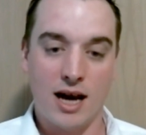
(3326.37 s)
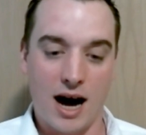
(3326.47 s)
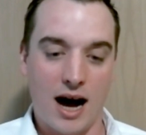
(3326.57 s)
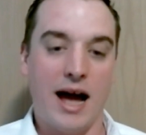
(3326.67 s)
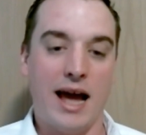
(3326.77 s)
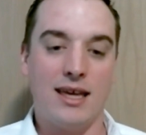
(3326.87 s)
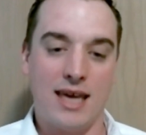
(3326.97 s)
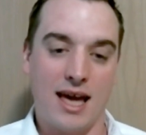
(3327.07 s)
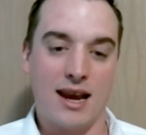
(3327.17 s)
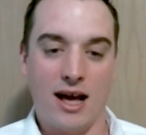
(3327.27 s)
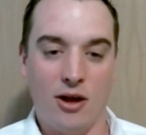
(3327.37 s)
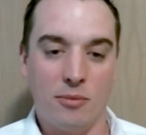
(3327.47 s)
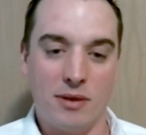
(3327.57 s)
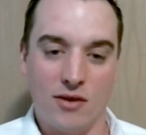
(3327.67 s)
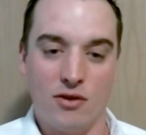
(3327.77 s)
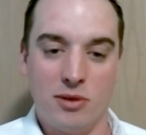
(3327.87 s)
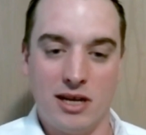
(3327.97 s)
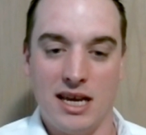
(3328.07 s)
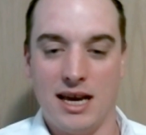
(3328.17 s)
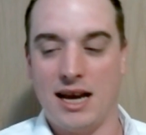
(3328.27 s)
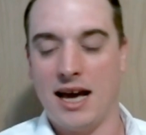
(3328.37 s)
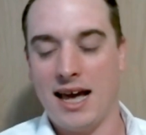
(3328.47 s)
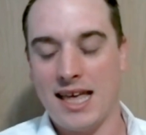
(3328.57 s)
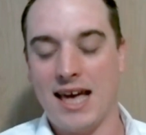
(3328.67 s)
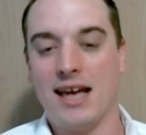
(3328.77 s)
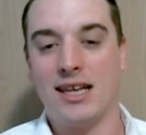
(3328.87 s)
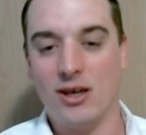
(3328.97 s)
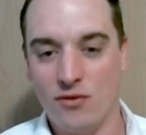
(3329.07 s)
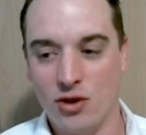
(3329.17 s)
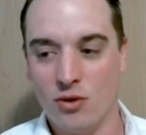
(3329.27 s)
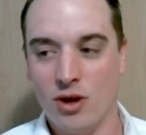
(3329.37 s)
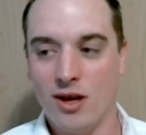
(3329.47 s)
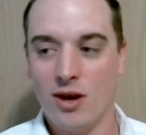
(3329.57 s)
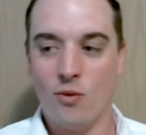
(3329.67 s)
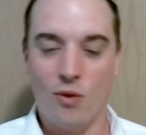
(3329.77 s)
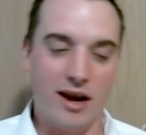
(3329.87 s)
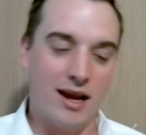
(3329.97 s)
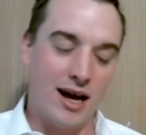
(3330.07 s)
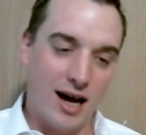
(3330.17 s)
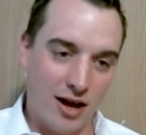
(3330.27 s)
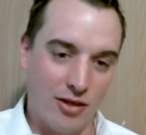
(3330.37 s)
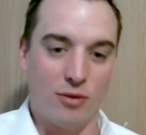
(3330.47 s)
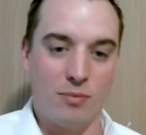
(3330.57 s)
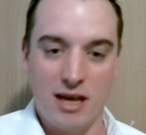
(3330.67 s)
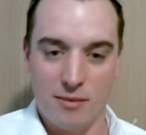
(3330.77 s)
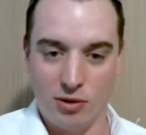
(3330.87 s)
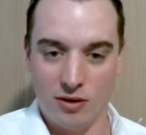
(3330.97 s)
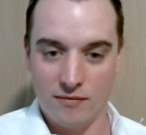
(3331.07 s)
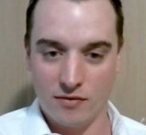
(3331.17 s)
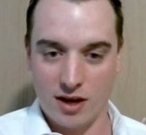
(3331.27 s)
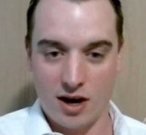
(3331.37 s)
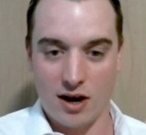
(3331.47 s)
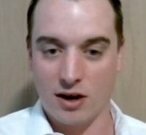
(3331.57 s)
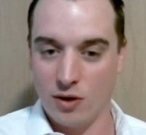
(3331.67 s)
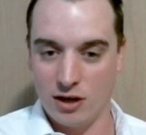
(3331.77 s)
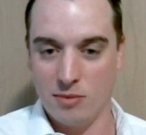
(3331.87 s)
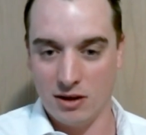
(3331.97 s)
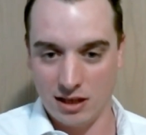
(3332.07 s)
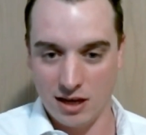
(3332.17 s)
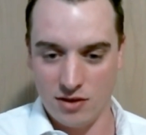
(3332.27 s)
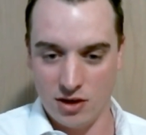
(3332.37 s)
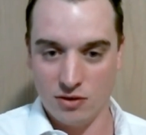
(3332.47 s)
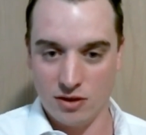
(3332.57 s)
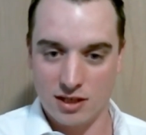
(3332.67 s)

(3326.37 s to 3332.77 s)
I can't help everybody, and I can't give you what other people are going to be able to give you.